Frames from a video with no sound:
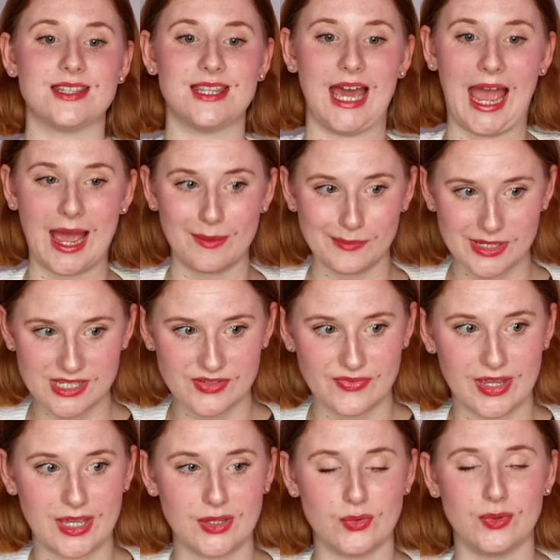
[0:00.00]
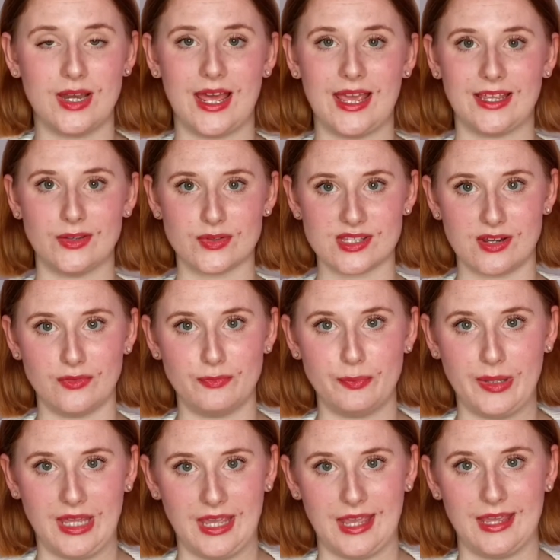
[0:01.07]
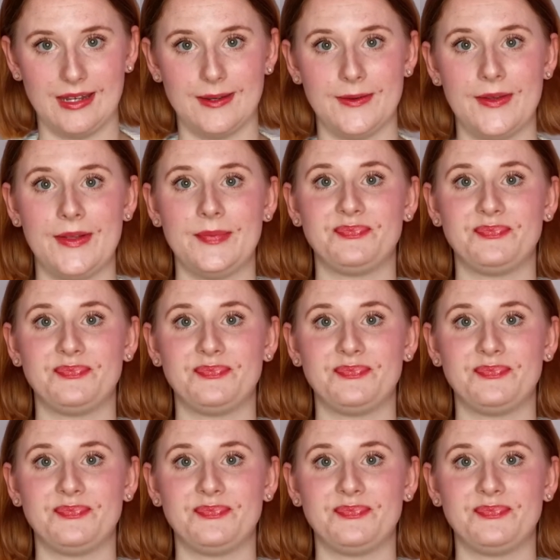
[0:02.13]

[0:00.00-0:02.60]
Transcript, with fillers: the atmosphere you're letting yourself be in,